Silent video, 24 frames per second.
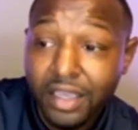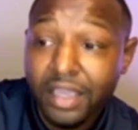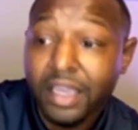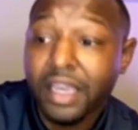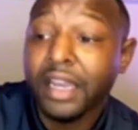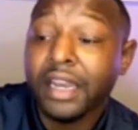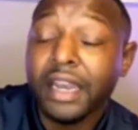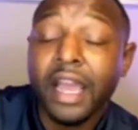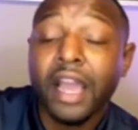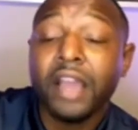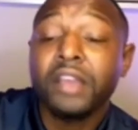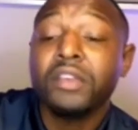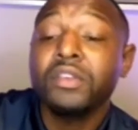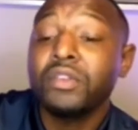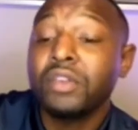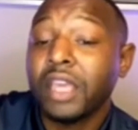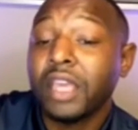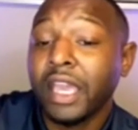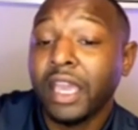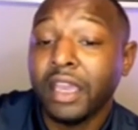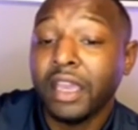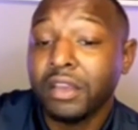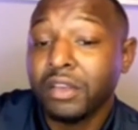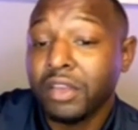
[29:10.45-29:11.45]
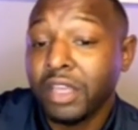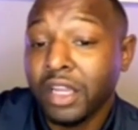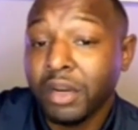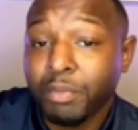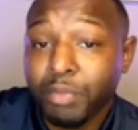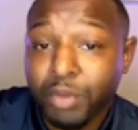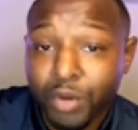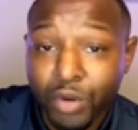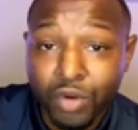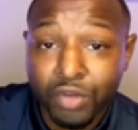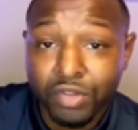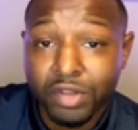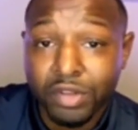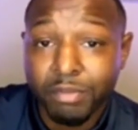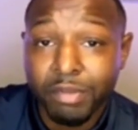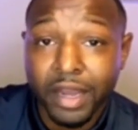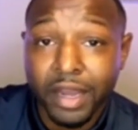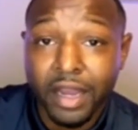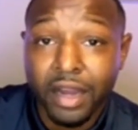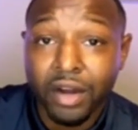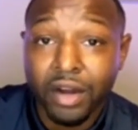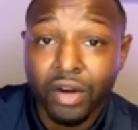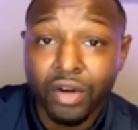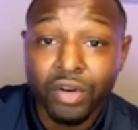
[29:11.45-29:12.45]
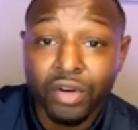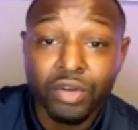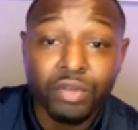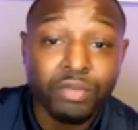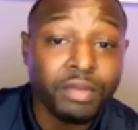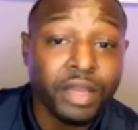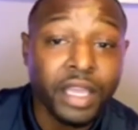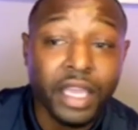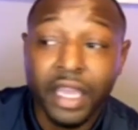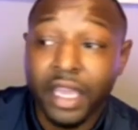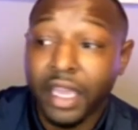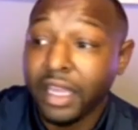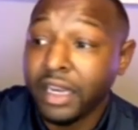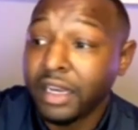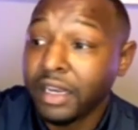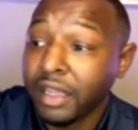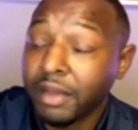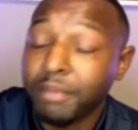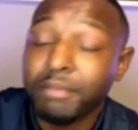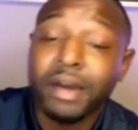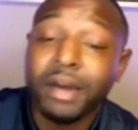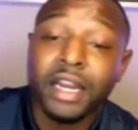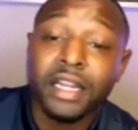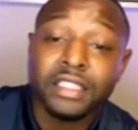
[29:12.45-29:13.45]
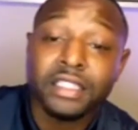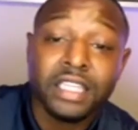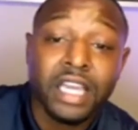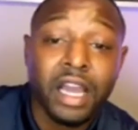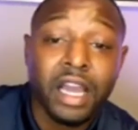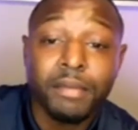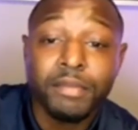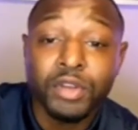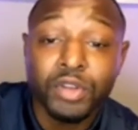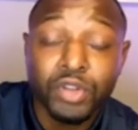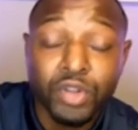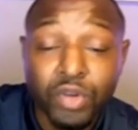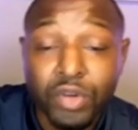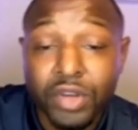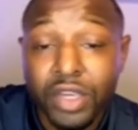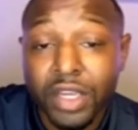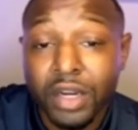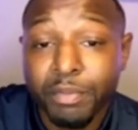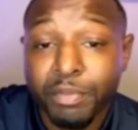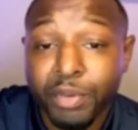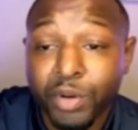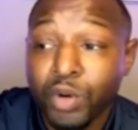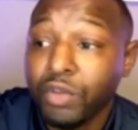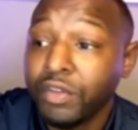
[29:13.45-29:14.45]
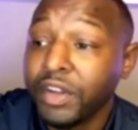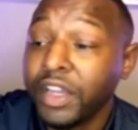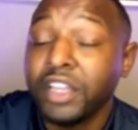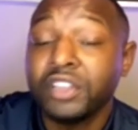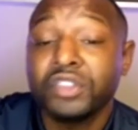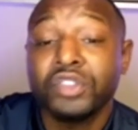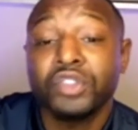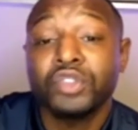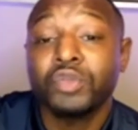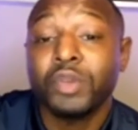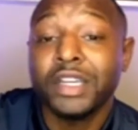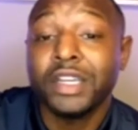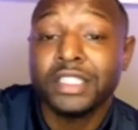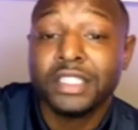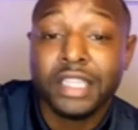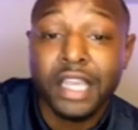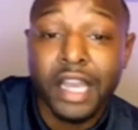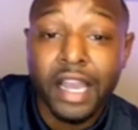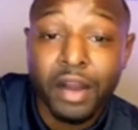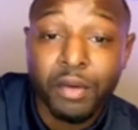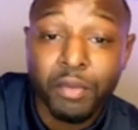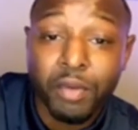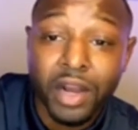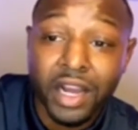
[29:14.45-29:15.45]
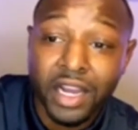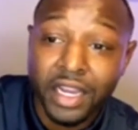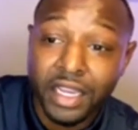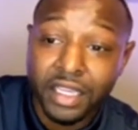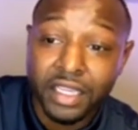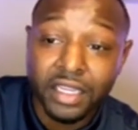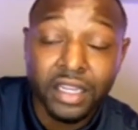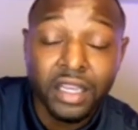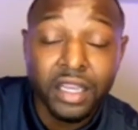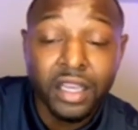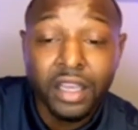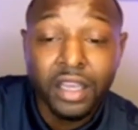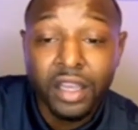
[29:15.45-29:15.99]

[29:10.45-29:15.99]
And now you can't get approved to buy a home. And by the time you do get approved, interest rates skyrocket.